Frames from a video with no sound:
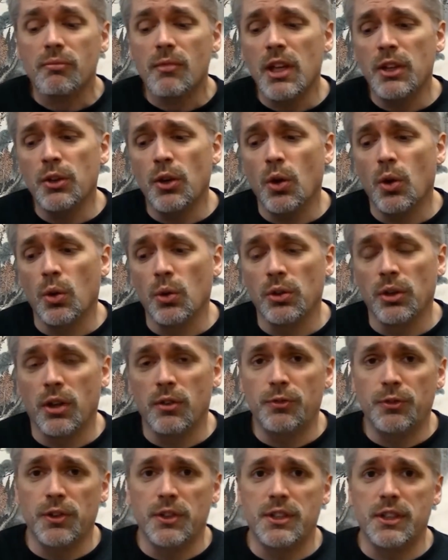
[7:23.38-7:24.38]
and they're holding
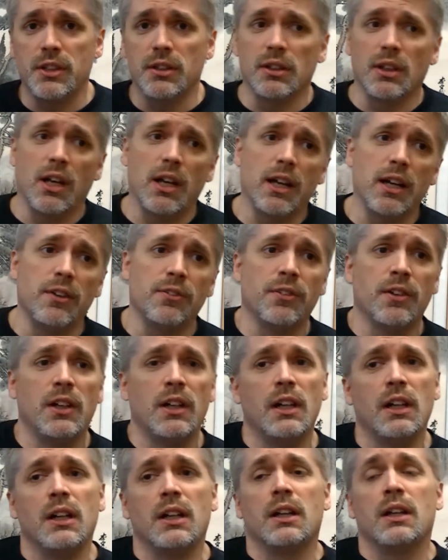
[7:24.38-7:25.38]
on for dear life.
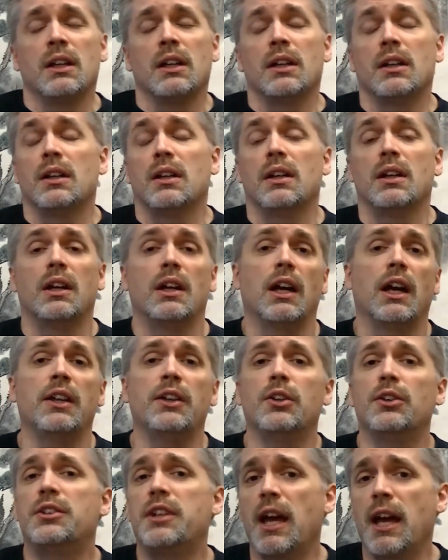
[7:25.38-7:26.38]

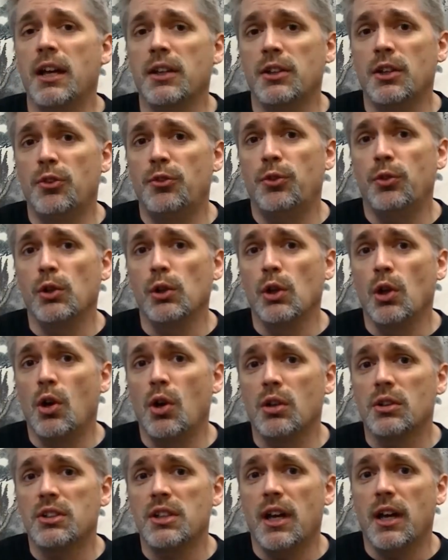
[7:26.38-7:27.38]
And they're down there for a
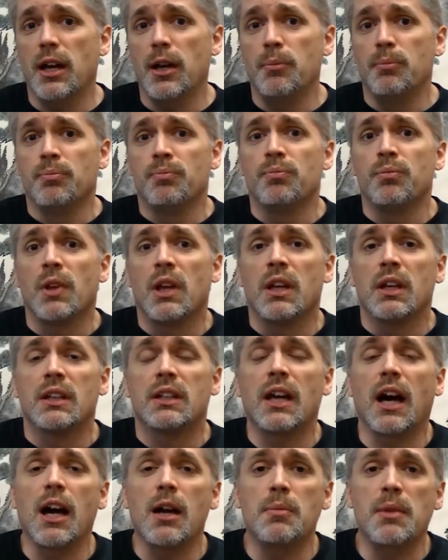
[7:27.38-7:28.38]
long time.
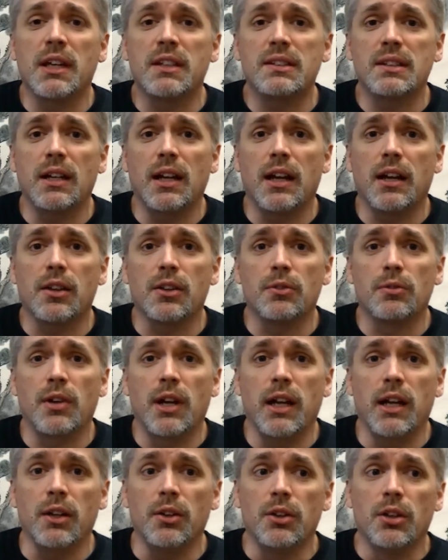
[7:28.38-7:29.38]
Guy makes it out of the
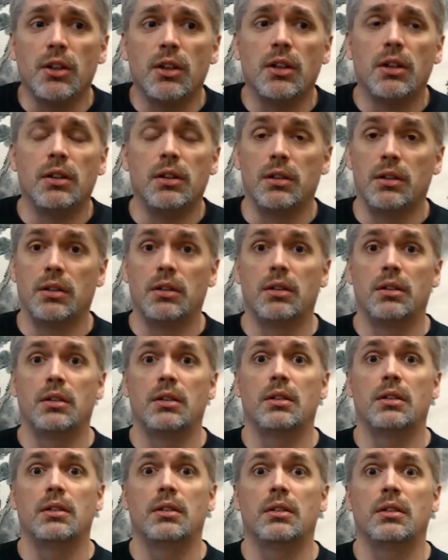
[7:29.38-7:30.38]
round.
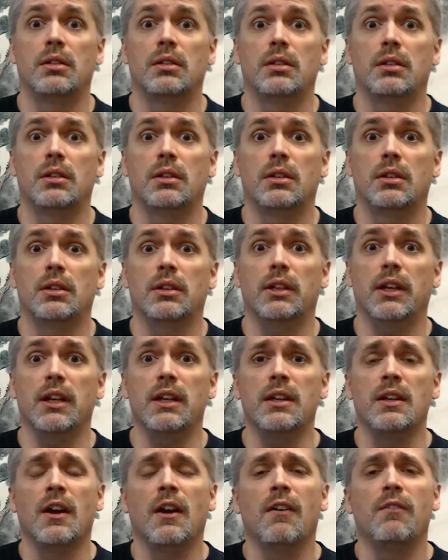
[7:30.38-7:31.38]

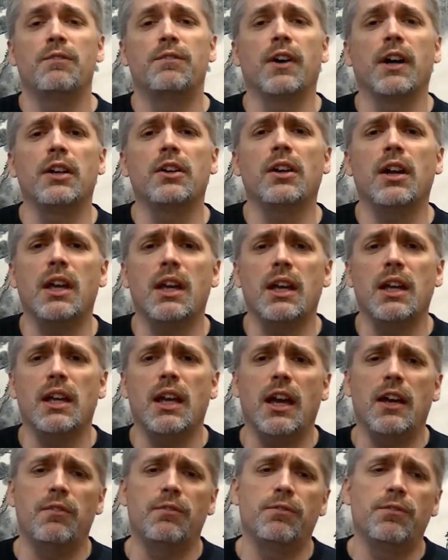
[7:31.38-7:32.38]
Okay? Fighter A
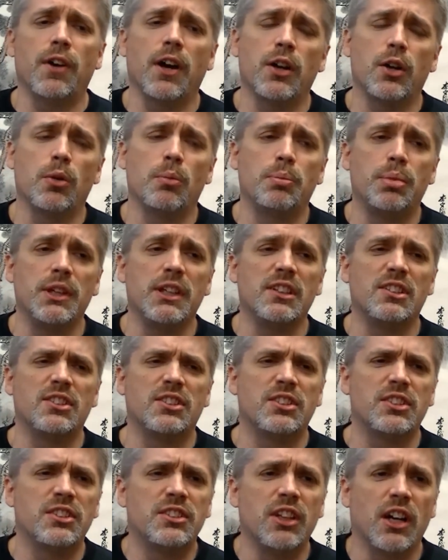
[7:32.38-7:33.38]
had Fighter B
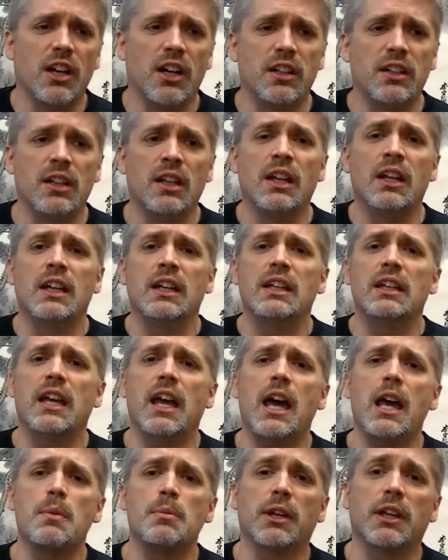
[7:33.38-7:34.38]
stunned. He
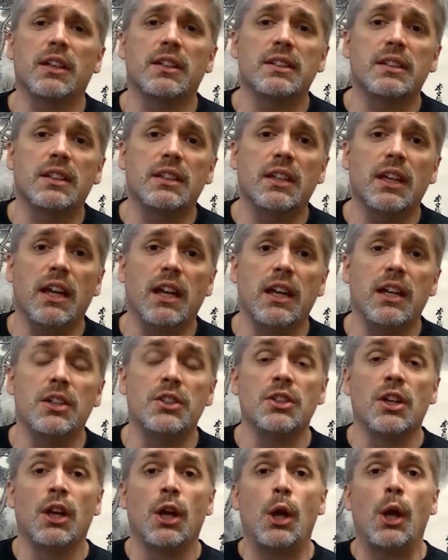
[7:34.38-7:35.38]
had him against the
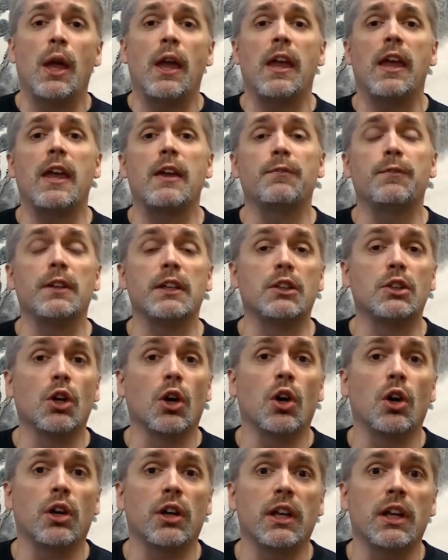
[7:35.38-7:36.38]
cage. If he'd
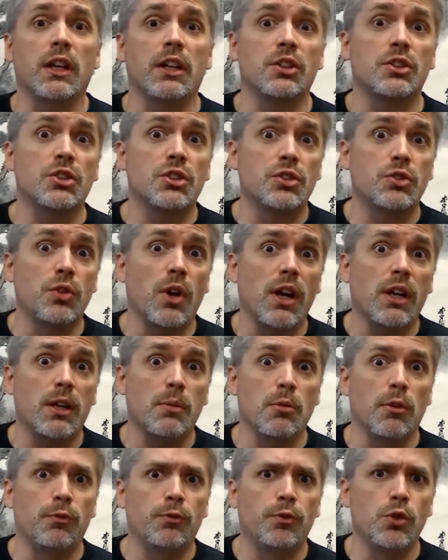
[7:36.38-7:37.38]
gone in and struck
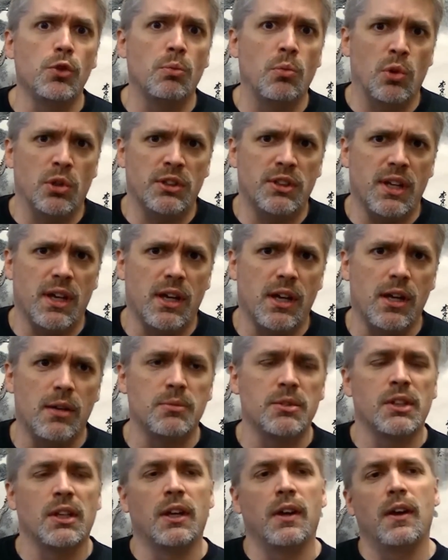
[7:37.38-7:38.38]
him a few more
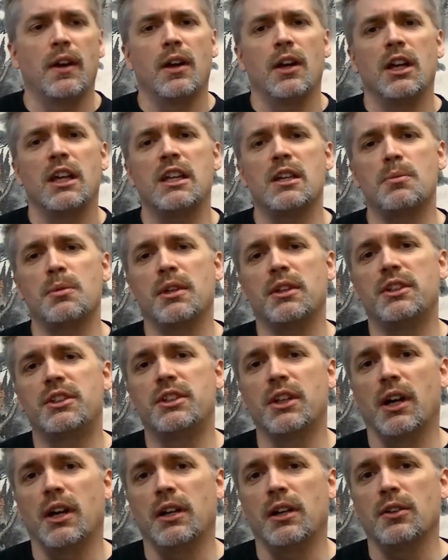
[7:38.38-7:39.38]
times, he'd have been
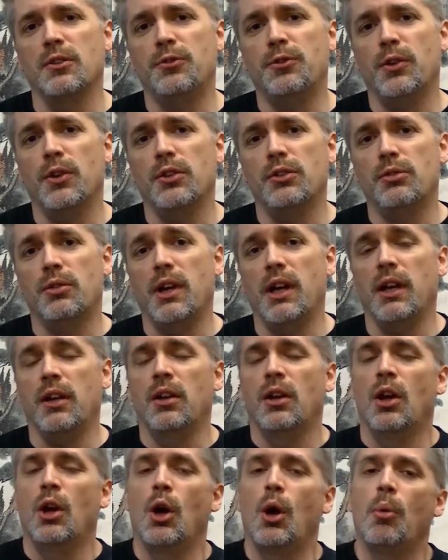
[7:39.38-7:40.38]
done in the first round.
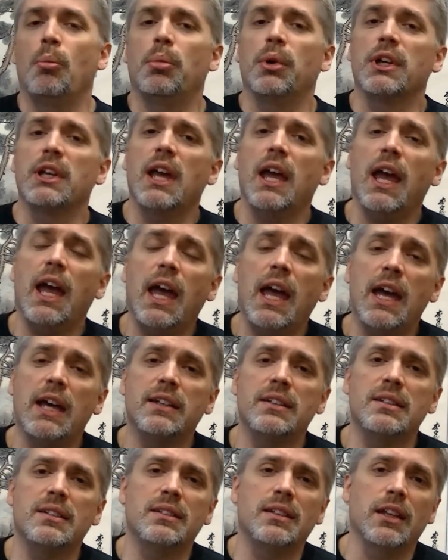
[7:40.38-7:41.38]
But he
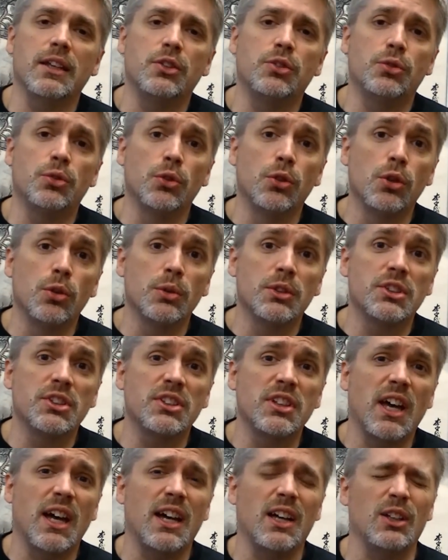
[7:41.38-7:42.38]
had to stay true to his
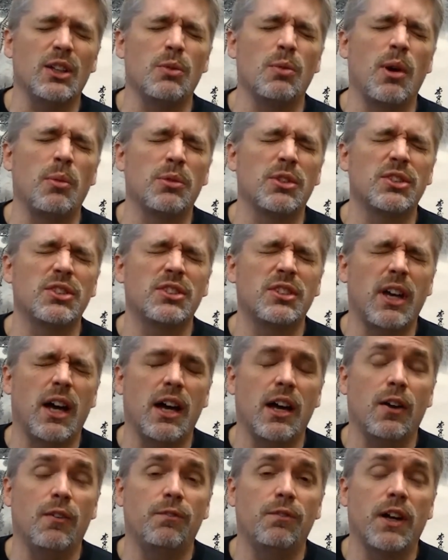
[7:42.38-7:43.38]
style. He went with
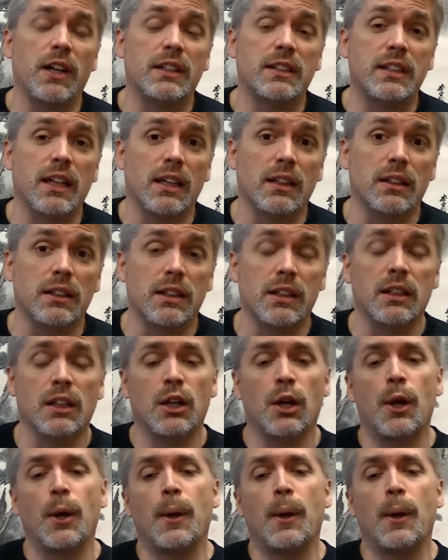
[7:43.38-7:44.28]
style, fidelity.